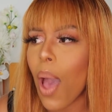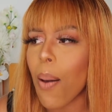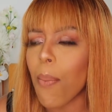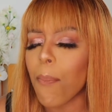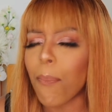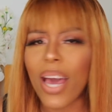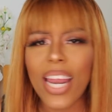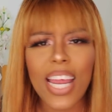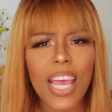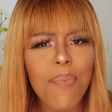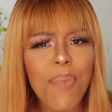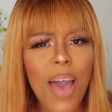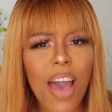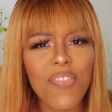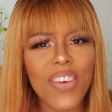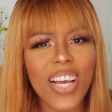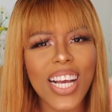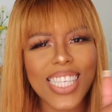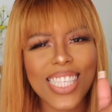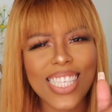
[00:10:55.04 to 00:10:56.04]
But him
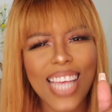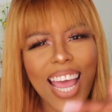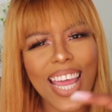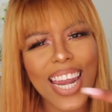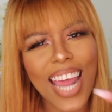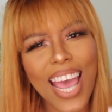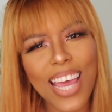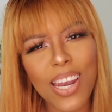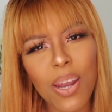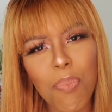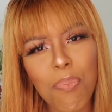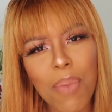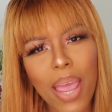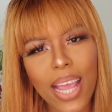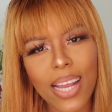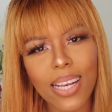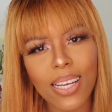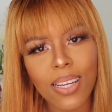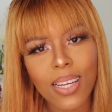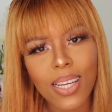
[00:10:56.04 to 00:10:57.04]
having a side and a
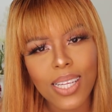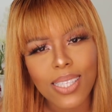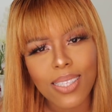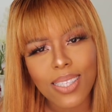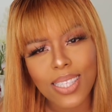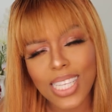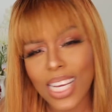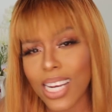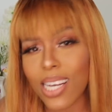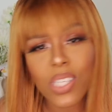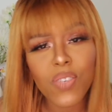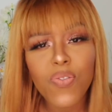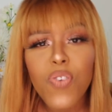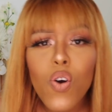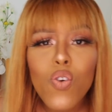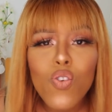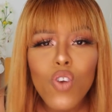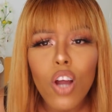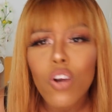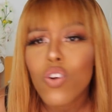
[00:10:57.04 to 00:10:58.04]
main, did his
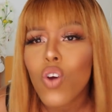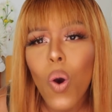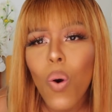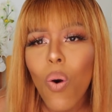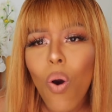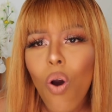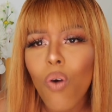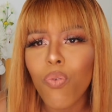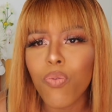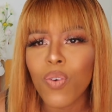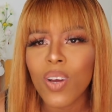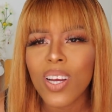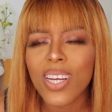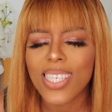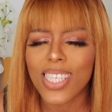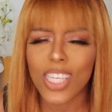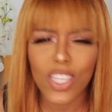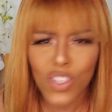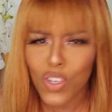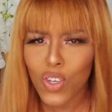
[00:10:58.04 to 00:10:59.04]
phone not go off?
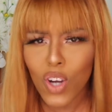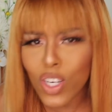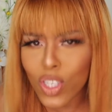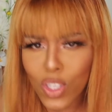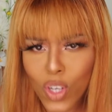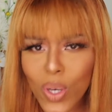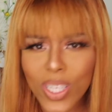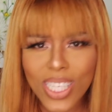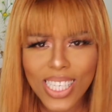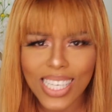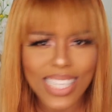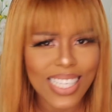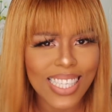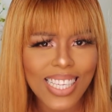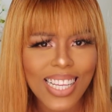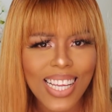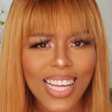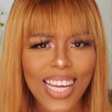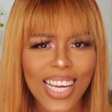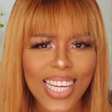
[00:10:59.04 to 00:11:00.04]
Did you not notice?
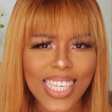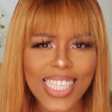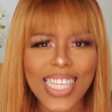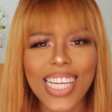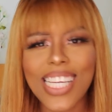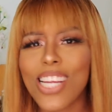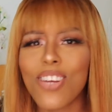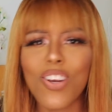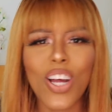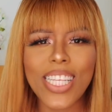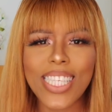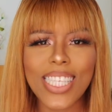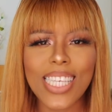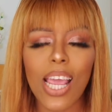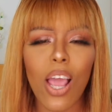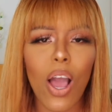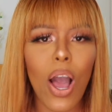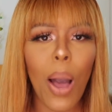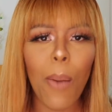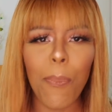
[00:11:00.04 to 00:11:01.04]
Did he not
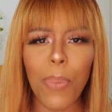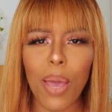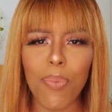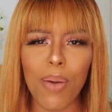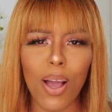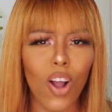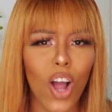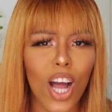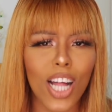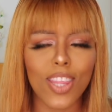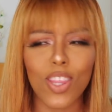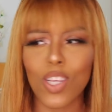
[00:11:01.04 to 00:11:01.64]
say, oh babe, I can't